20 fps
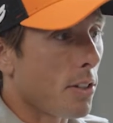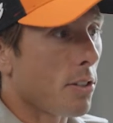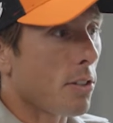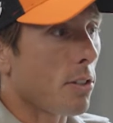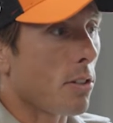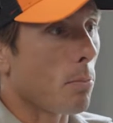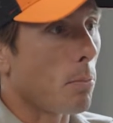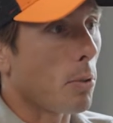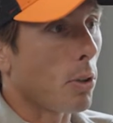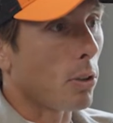
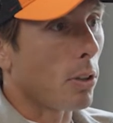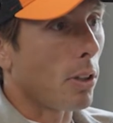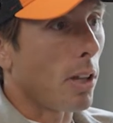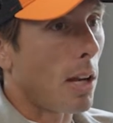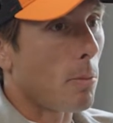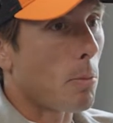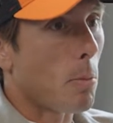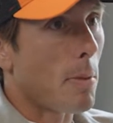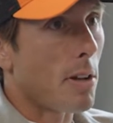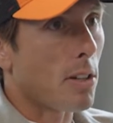to build a lot
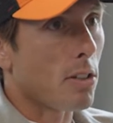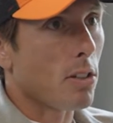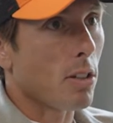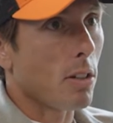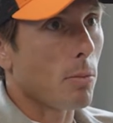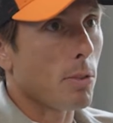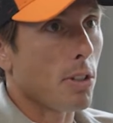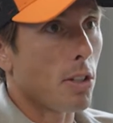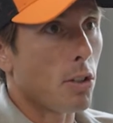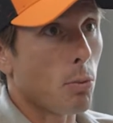of
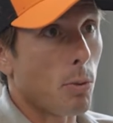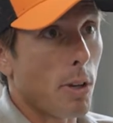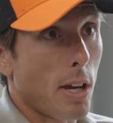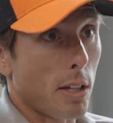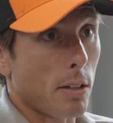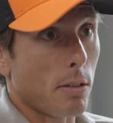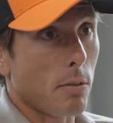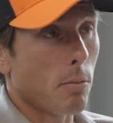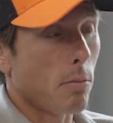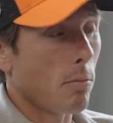momentum since we
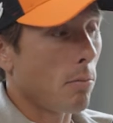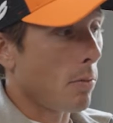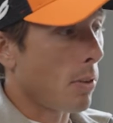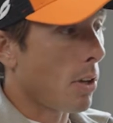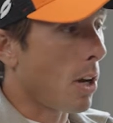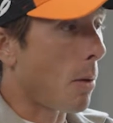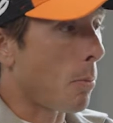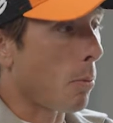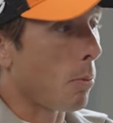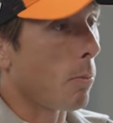had a
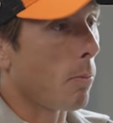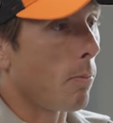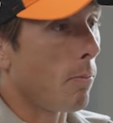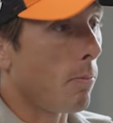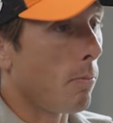couple